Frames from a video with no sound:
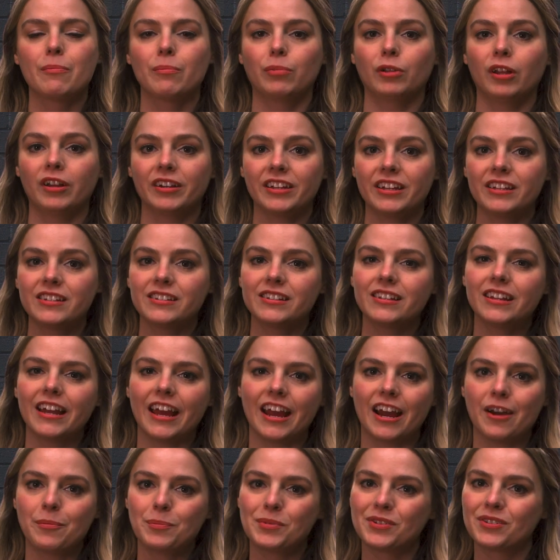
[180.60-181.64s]
plugins and
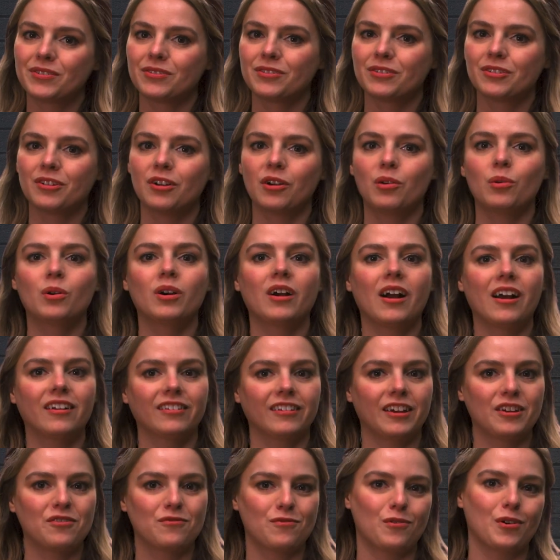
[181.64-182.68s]
apps, or
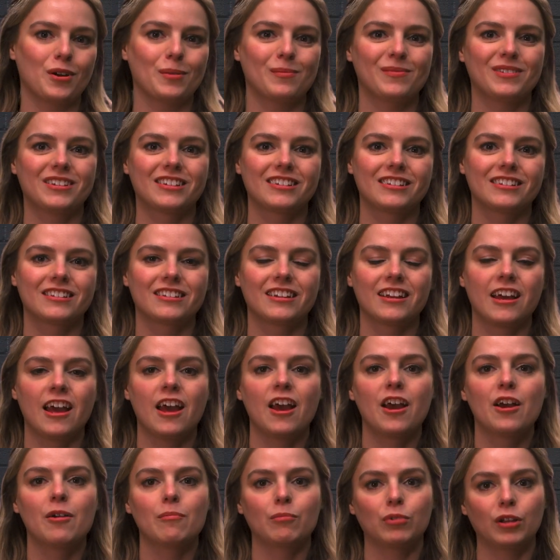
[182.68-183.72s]
online forms.
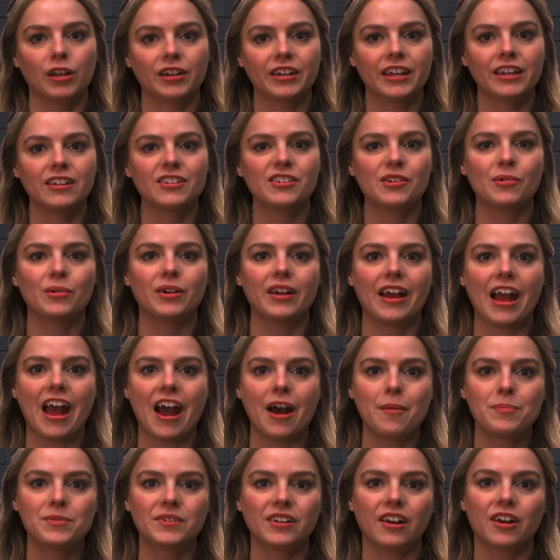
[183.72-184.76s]
Plugins or
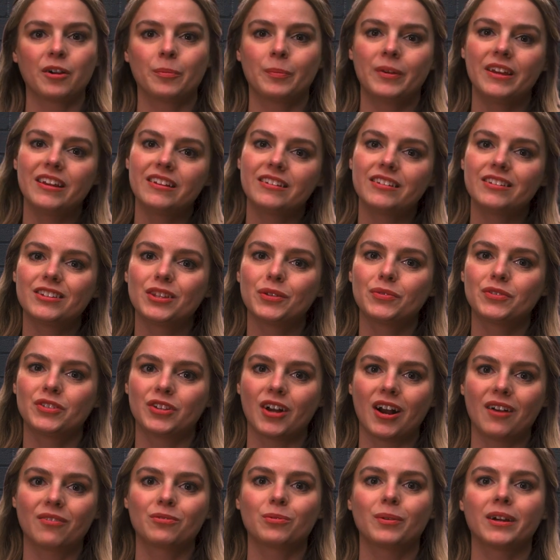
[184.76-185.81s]
apps are pieces of
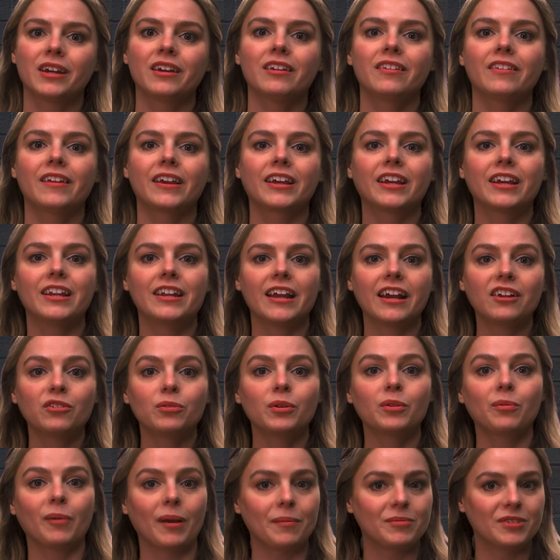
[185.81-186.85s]
software that connect
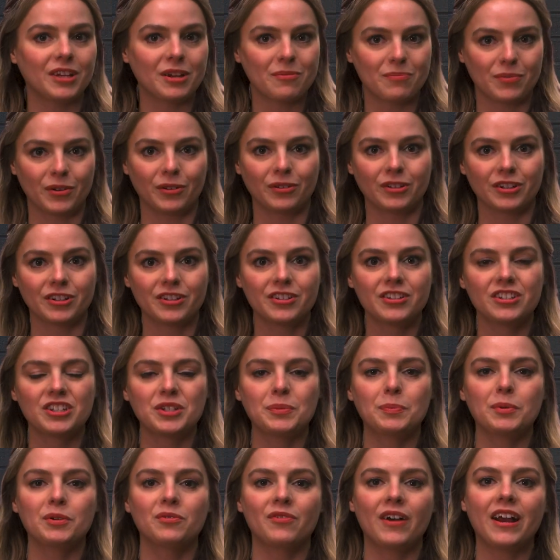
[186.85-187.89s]
with website builders to
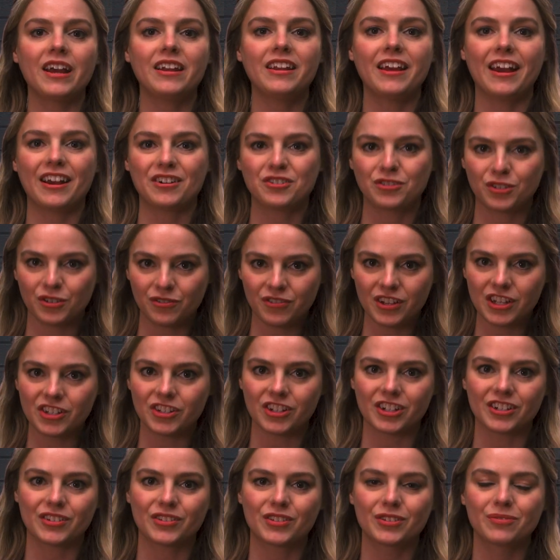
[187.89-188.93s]
provide extra
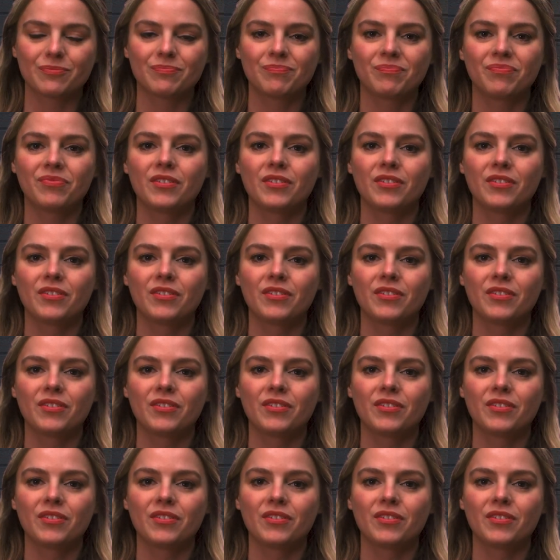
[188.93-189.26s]
features.